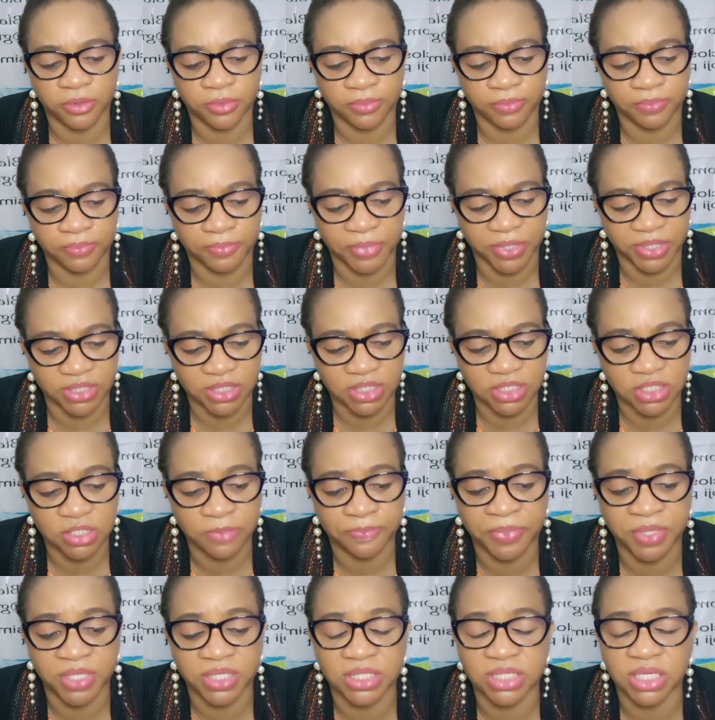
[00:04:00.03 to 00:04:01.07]

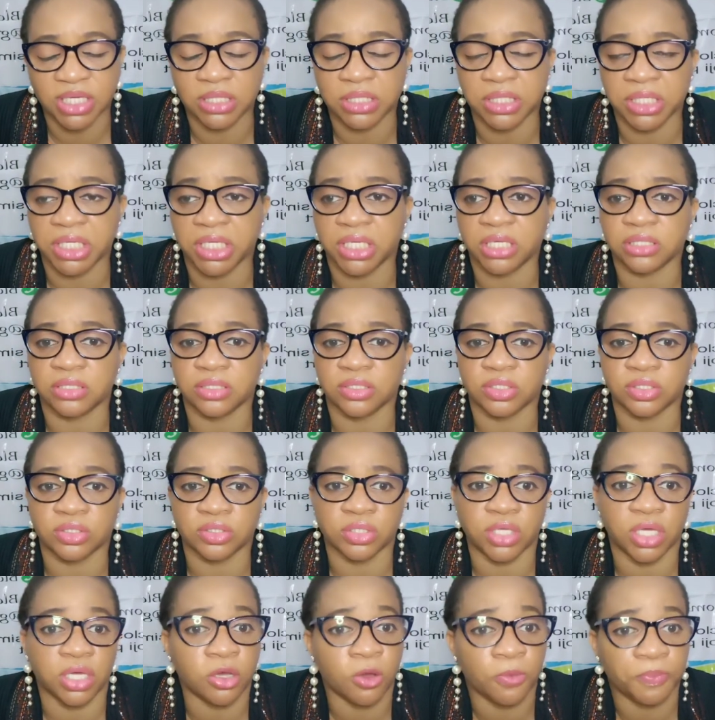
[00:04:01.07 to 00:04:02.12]
participated in
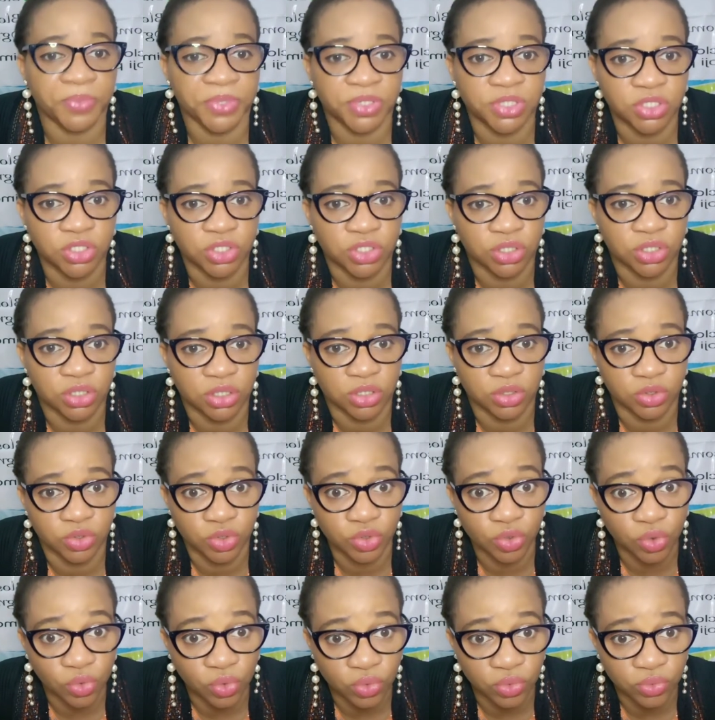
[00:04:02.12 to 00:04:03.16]
a competition in
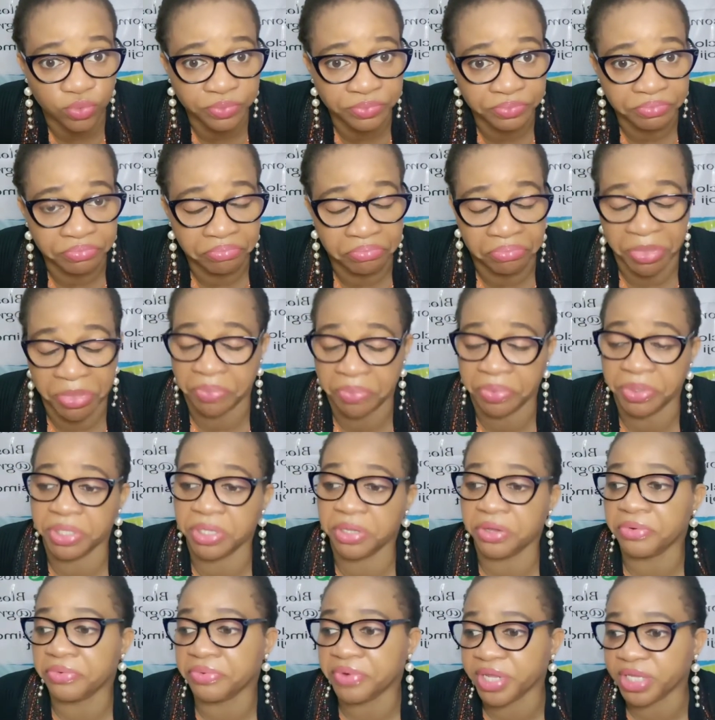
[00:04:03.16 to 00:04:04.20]
school,
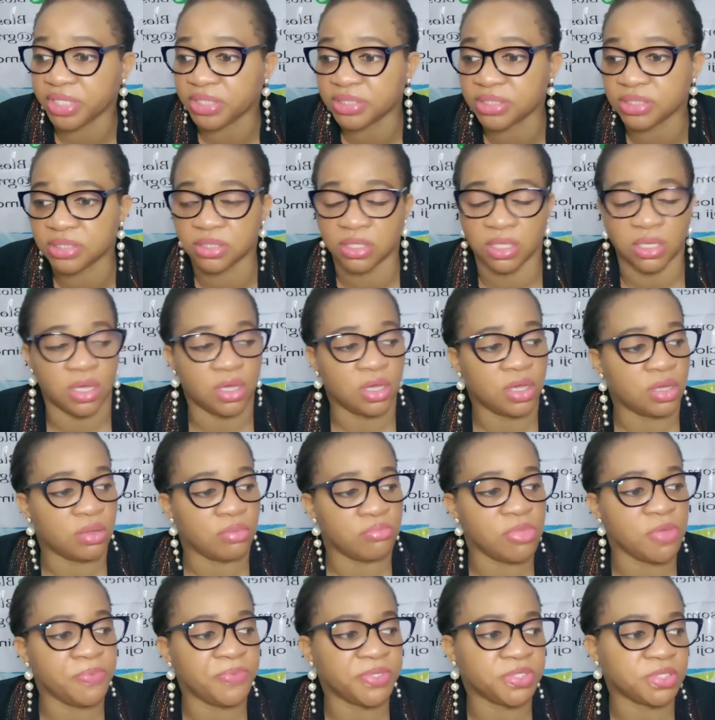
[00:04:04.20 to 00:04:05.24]
maybe a race,
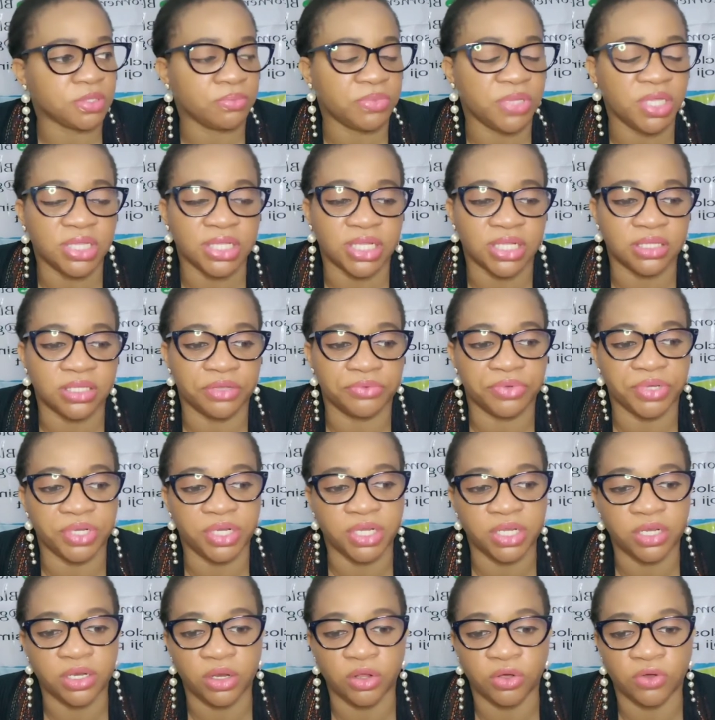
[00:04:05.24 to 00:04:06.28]
maybe something that they
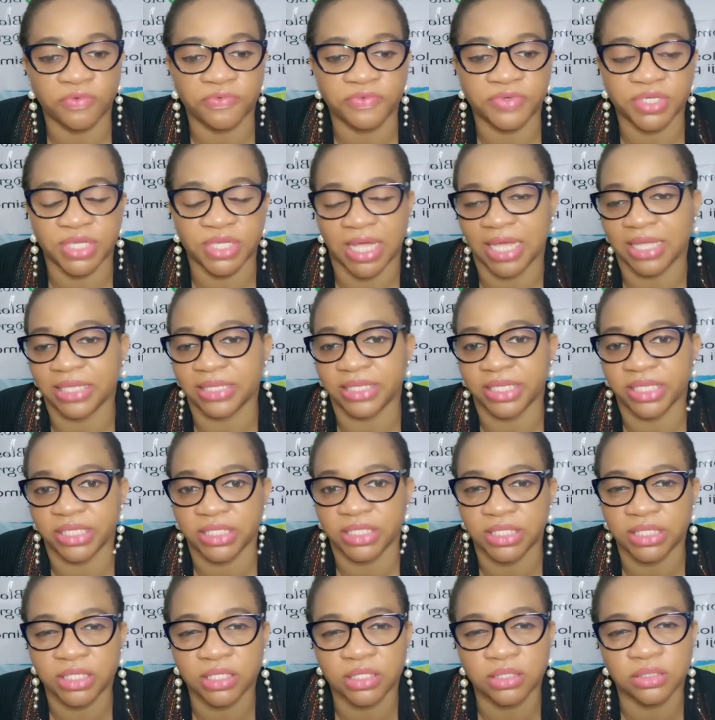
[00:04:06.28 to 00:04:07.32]
really loved, and they
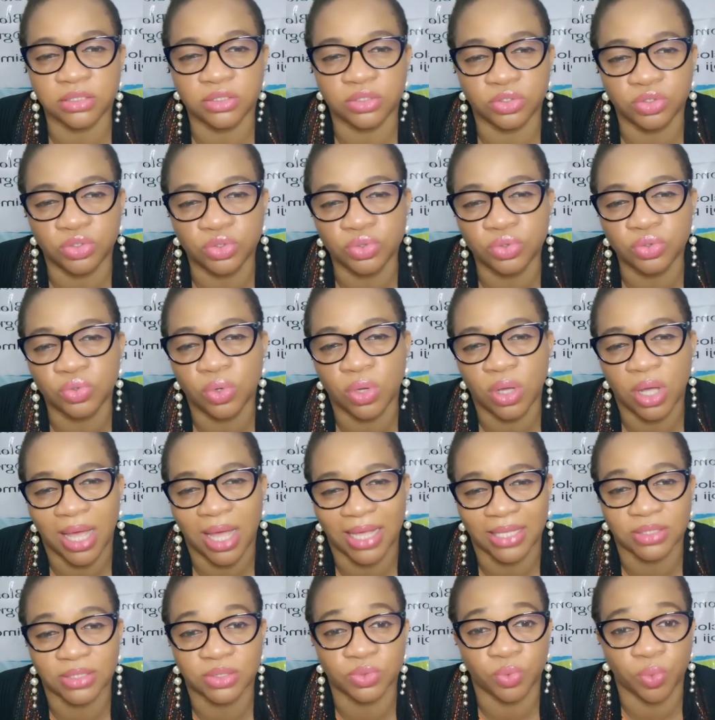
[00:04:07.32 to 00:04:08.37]
didn't do
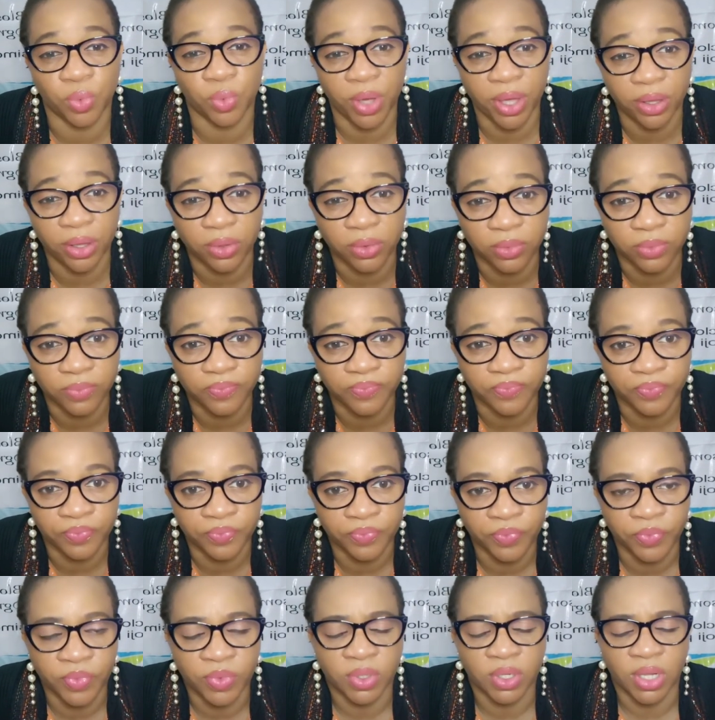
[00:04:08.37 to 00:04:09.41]
as well.
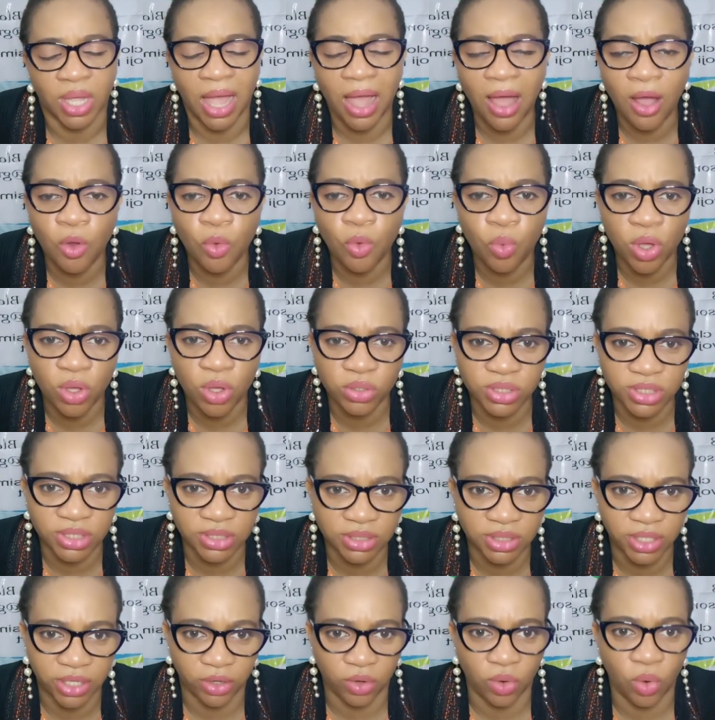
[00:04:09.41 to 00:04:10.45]
How well
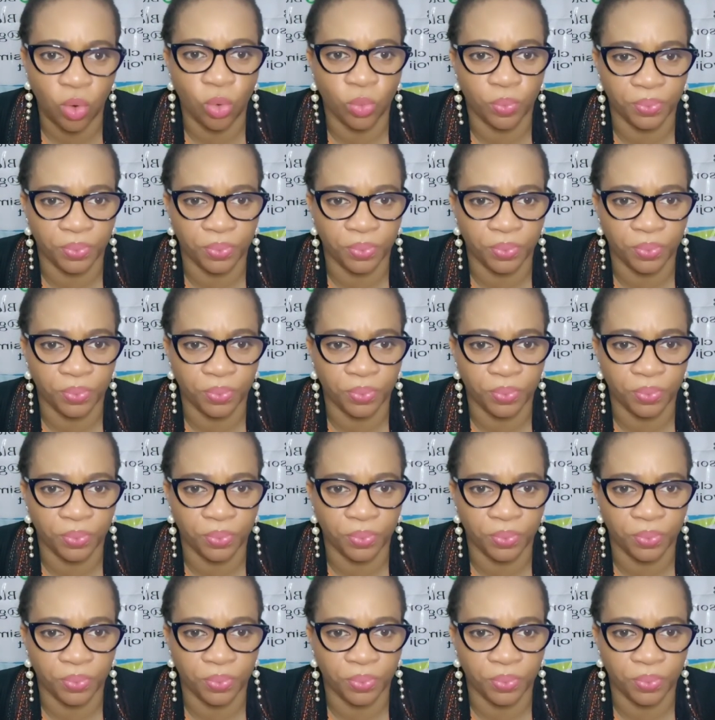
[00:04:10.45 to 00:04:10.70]
did they cope?